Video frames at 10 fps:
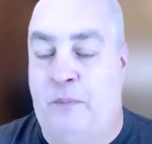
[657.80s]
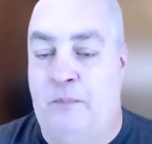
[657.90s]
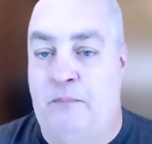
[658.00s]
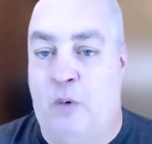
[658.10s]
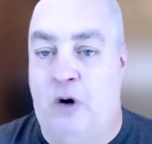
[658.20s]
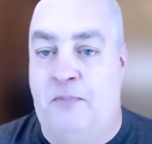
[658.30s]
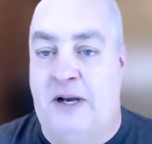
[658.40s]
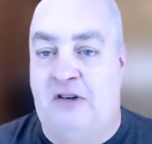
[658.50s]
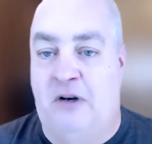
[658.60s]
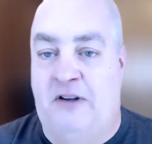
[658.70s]
Worth
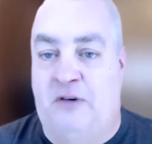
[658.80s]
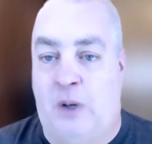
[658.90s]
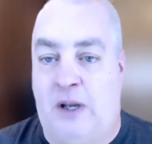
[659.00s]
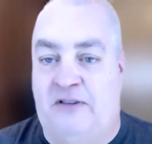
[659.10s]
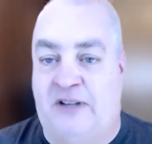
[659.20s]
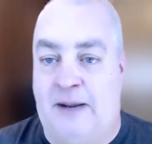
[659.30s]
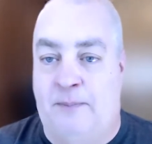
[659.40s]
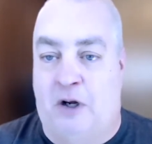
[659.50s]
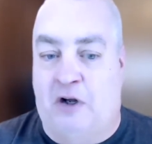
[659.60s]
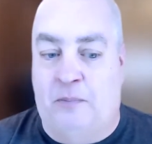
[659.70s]
mentioning this week,
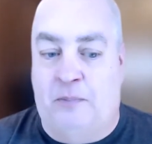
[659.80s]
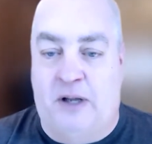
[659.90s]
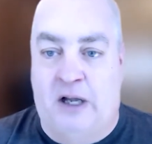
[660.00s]
Sitebulb